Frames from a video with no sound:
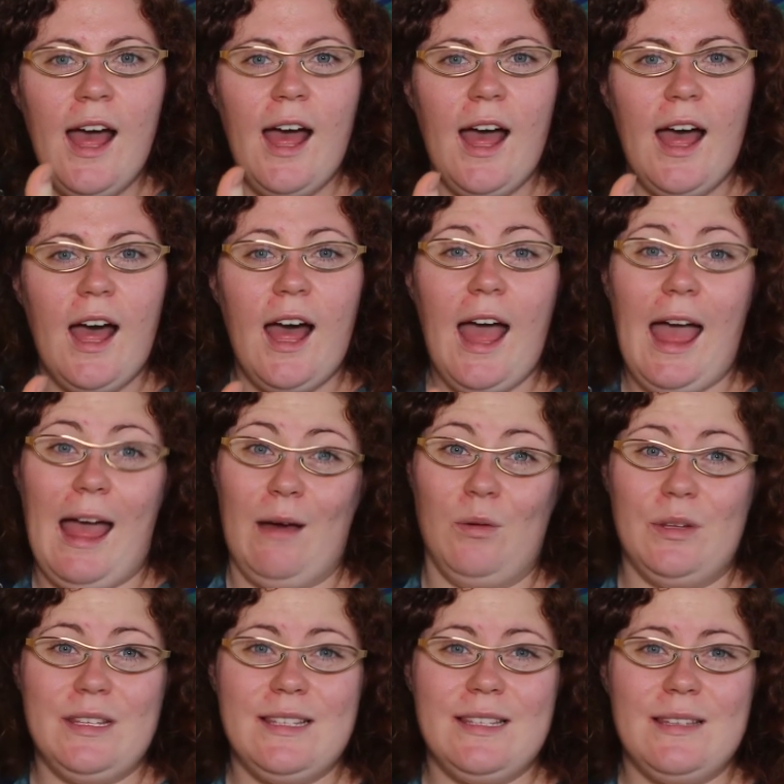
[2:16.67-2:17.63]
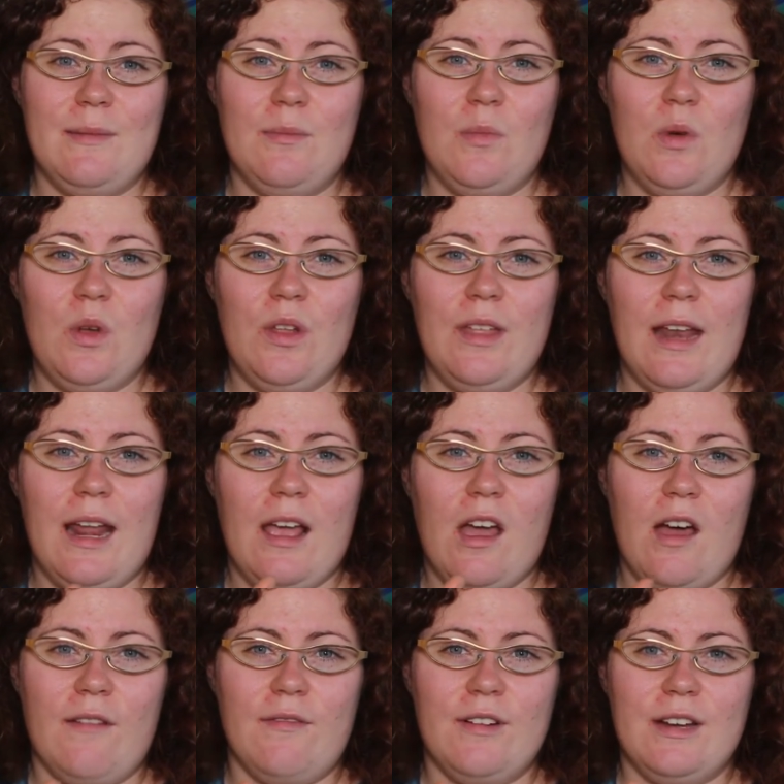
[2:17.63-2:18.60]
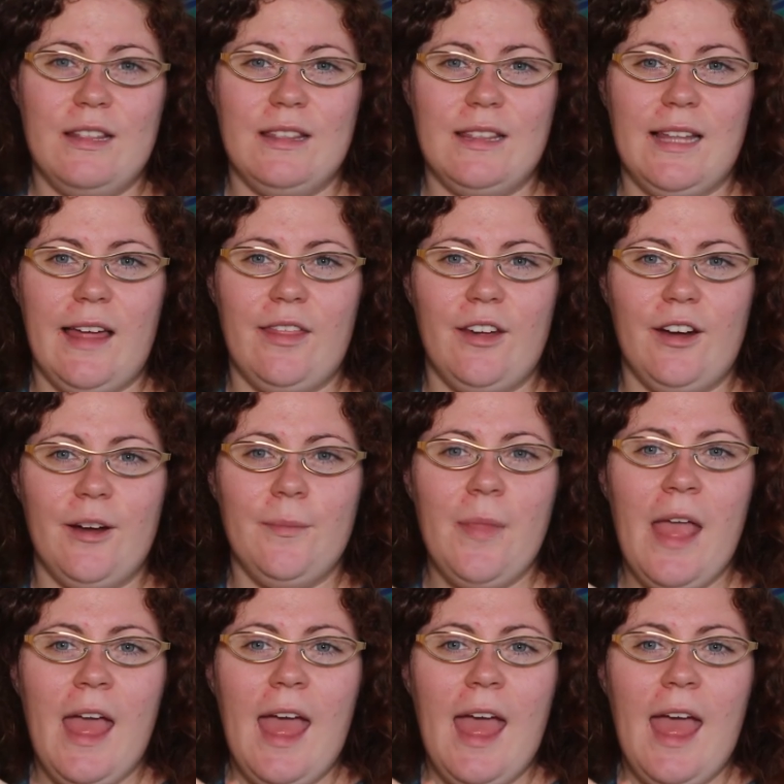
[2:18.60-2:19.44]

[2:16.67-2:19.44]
Awen symbol that I covered in leather.